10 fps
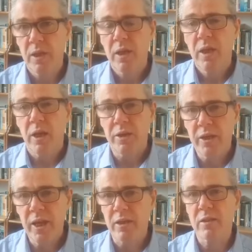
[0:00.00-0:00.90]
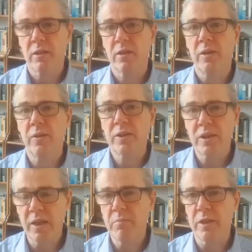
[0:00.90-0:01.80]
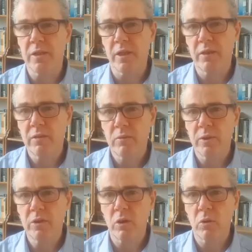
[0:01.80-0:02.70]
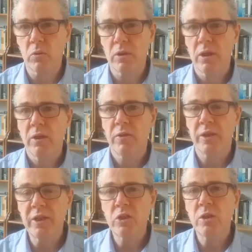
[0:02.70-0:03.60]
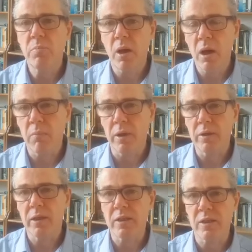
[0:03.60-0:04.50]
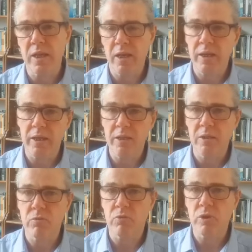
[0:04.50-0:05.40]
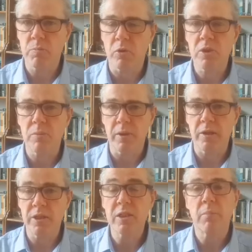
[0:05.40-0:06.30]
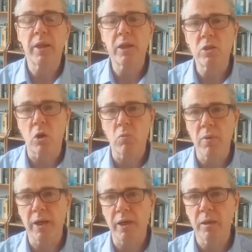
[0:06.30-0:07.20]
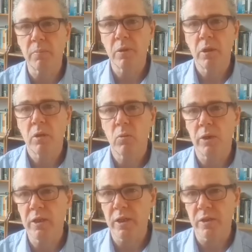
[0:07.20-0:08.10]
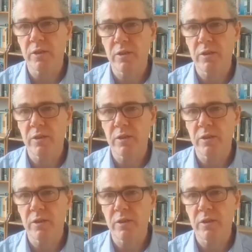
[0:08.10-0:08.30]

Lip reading: And yet, in the same meeting, we're told that each department has delegated responsibility to make its own mind up what it does.